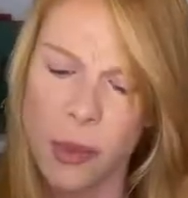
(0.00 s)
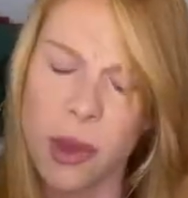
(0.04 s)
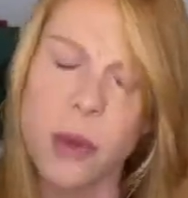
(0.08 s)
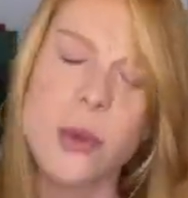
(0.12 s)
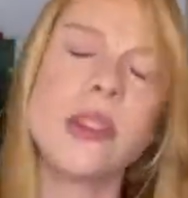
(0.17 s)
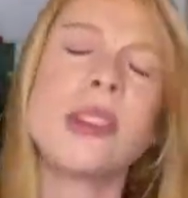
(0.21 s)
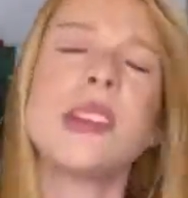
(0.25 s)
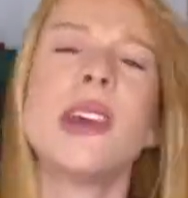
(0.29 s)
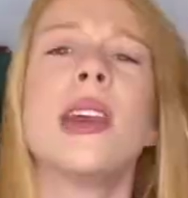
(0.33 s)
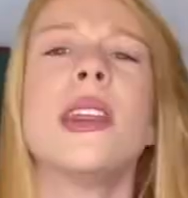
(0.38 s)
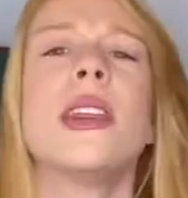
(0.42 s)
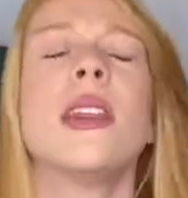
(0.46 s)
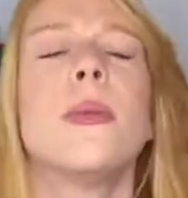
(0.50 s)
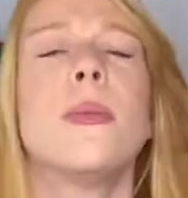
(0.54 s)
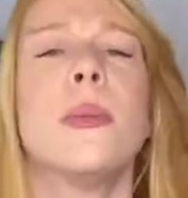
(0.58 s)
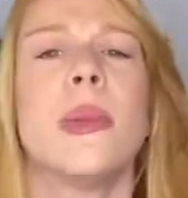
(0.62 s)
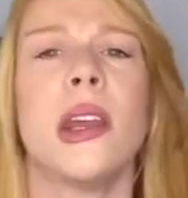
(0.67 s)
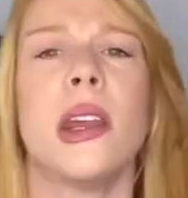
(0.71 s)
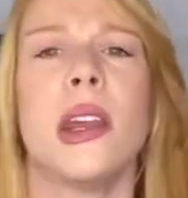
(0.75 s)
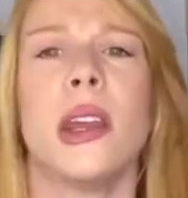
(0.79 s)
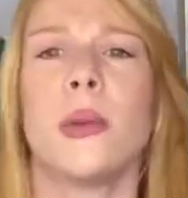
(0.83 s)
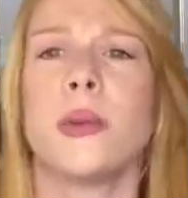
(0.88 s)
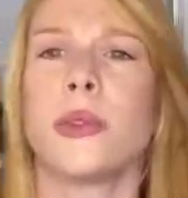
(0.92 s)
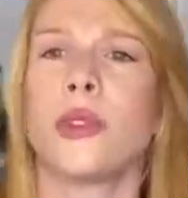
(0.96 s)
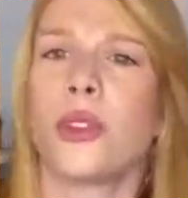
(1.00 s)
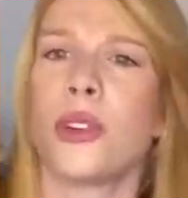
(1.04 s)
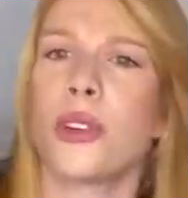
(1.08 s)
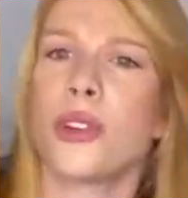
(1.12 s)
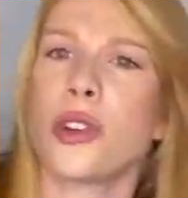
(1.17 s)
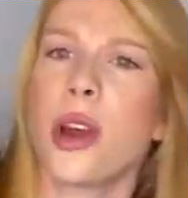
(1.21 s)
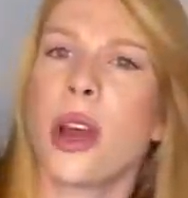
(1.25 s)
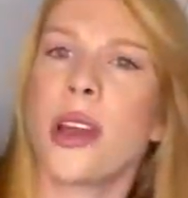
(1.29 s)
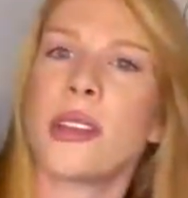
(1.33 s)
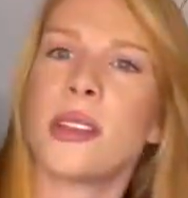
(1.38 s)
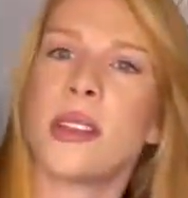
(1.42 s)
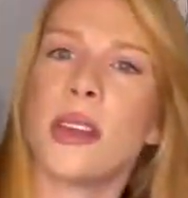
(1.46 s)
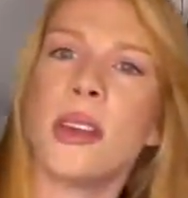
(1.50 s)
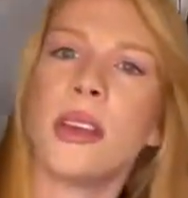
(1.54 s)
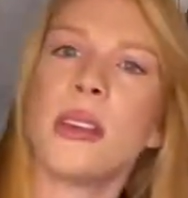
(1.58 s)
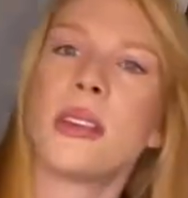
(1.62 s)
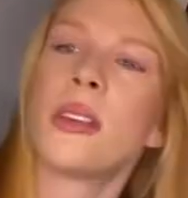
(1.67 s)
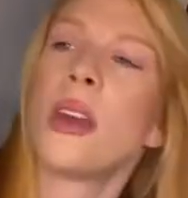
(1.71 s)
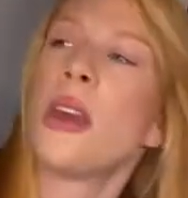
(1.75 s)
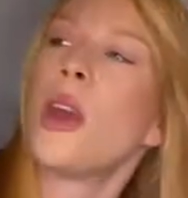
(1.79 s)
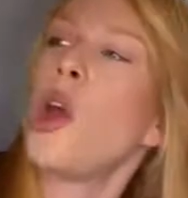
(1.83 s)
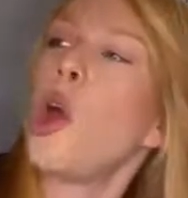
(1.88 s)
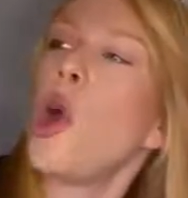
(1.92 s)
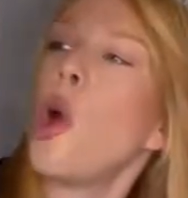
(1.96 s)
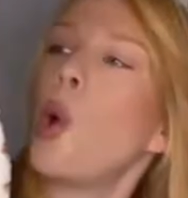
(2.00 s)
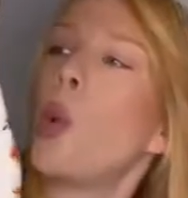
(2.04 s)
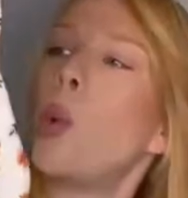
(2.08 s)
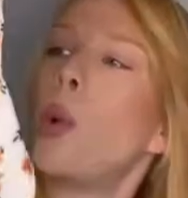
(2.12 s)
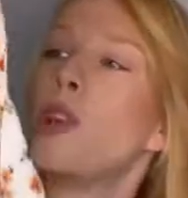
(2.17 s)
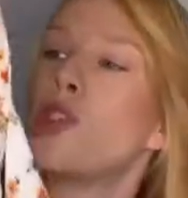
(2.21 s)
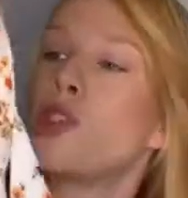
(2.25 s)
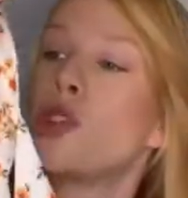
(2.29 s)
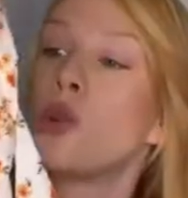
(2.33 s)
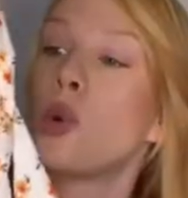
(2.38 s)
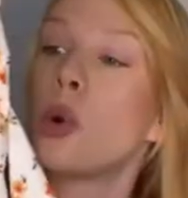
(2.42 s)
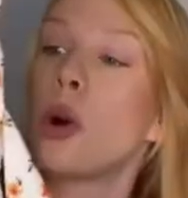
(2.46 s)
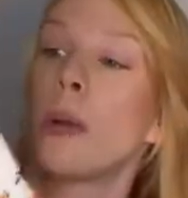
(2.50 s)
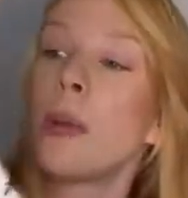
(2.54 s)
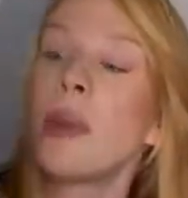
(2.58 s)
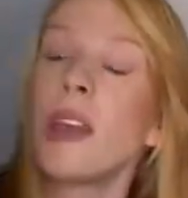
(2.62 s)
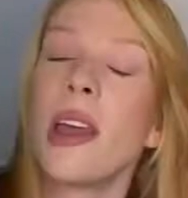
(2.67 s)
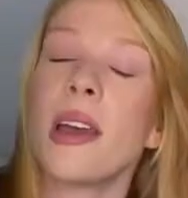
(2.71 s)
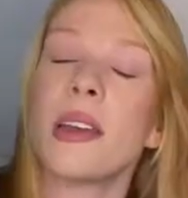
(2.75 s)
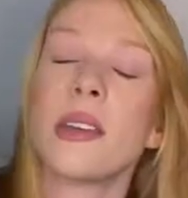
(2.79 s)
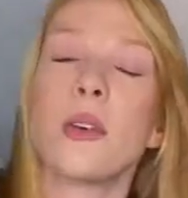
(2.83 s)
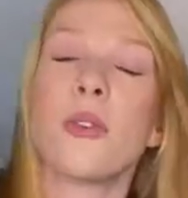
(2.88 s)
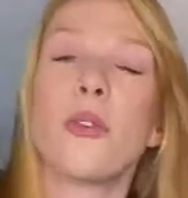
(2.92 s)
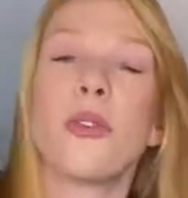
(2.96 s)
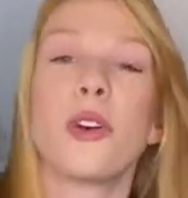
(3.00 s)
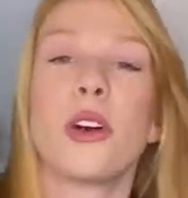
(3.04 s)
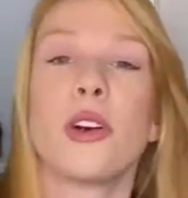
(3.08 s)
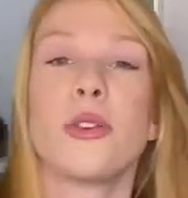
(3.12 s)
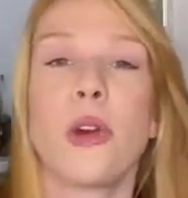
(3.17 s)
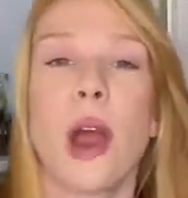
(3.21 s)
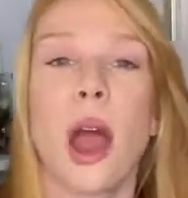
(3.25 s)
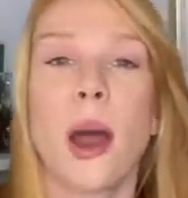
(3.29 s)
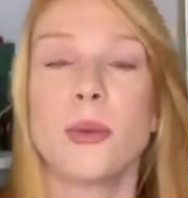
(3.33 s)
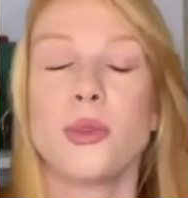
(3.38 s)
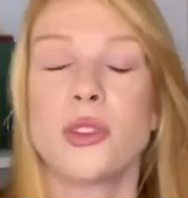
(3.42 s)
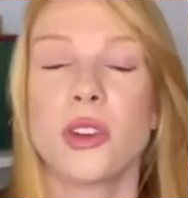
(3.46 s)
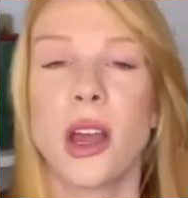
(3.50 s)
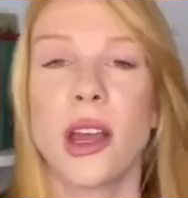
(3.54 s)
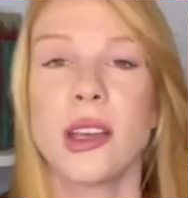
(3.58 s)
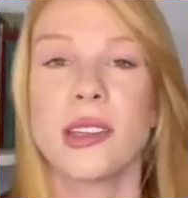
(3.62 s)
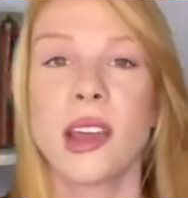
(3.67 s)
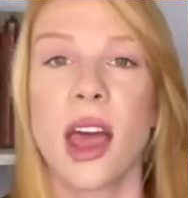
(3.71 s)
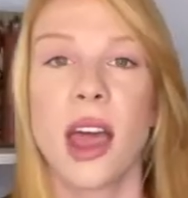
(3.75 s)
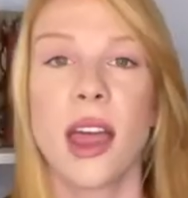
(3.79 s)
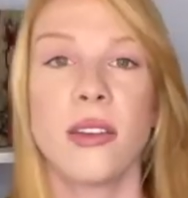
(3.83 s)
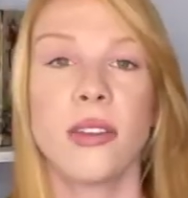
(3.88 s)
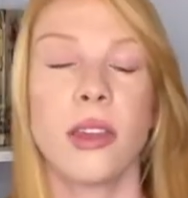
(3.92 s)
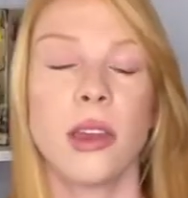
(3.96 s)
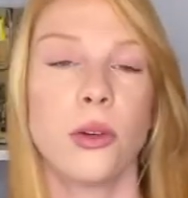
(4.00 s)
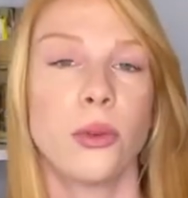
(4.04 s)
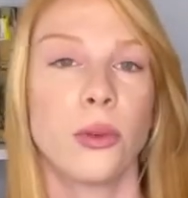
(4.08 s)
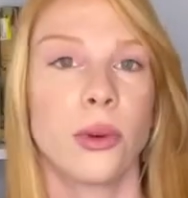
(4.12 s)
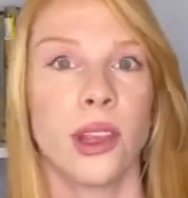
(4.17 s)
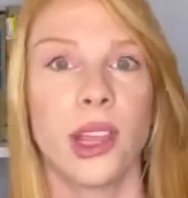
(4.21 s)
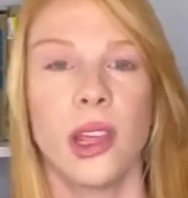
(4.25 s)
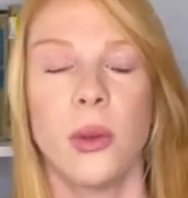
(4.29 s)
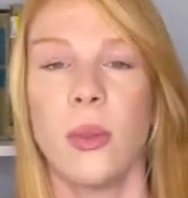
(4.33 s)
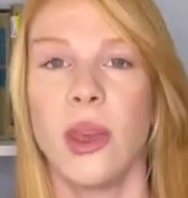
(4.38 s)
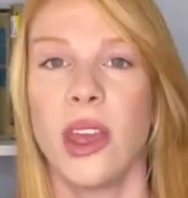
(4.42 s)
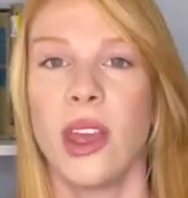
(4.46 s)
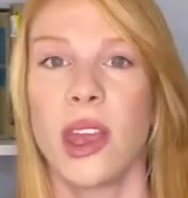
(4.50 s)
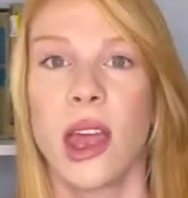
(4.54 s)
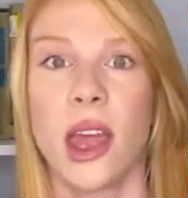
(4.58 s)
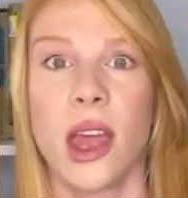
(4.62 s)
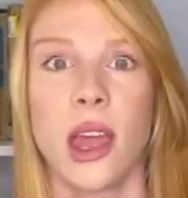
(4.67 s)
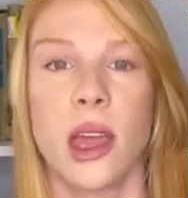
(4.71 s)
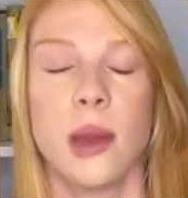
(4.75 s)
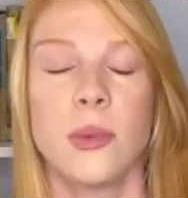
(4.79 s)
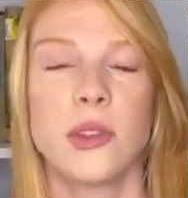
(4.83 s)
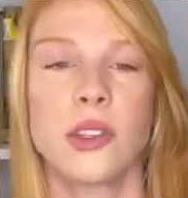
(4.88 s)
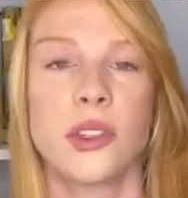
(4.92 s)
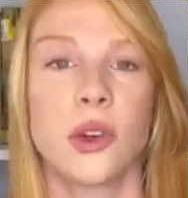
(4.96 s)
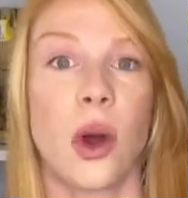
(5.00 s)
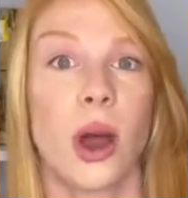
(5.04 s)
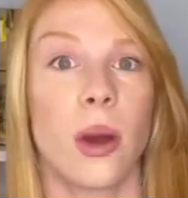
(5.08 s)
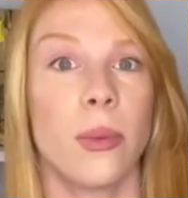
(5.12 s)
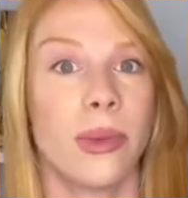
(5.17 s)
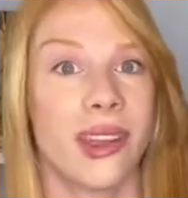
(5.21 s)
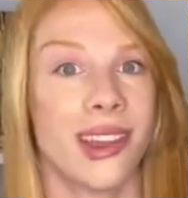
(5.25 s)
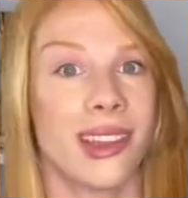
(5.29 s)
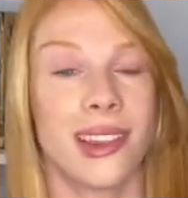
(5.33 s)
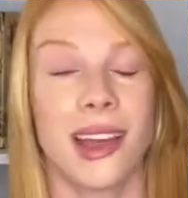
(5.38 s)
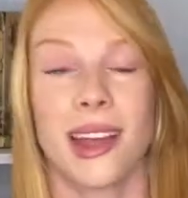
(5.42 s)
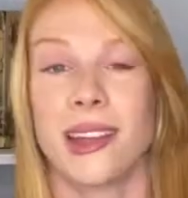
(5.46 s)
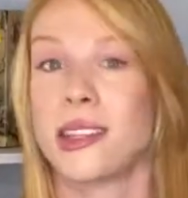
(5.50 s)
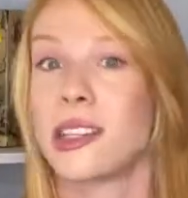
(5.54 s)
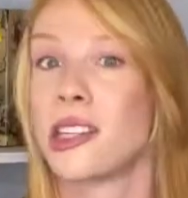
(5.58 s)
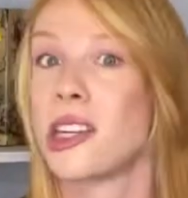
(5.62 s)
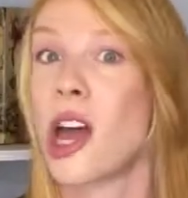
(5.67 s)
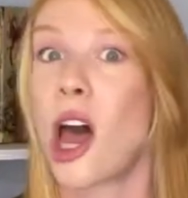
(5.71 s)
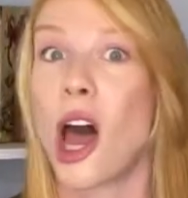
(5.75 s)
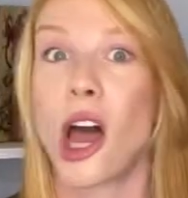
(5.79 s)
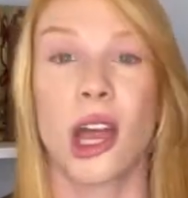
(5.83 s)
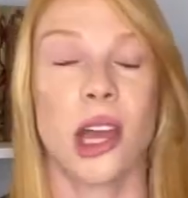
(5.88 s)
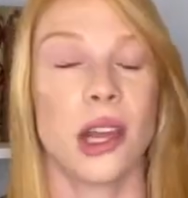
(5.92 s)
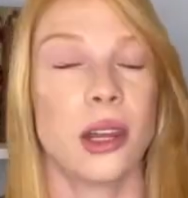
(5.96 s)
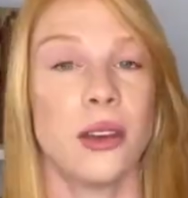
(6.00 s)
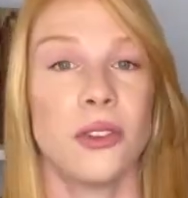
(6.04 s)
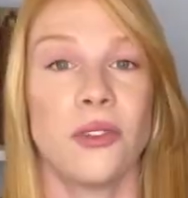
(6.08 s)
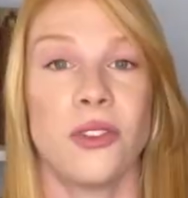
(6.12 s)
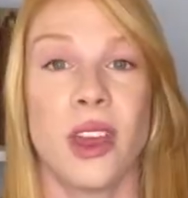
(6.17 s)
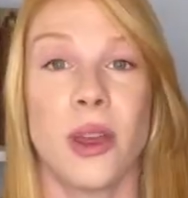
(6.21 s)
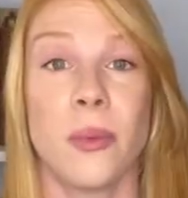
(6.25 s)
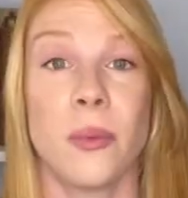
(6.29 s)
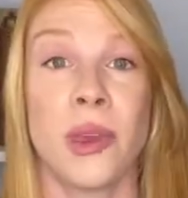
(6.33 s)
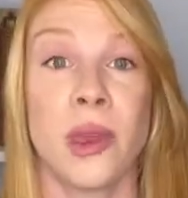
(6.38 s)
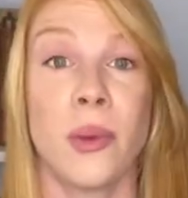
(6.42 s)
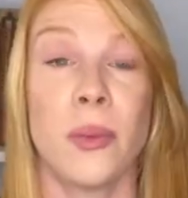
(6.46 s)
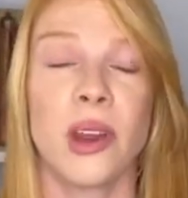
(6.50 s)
It was in the mediums for dresses, which normally for a wrap dress, I have like really big hips. So I'm like, that's not gonna fit me.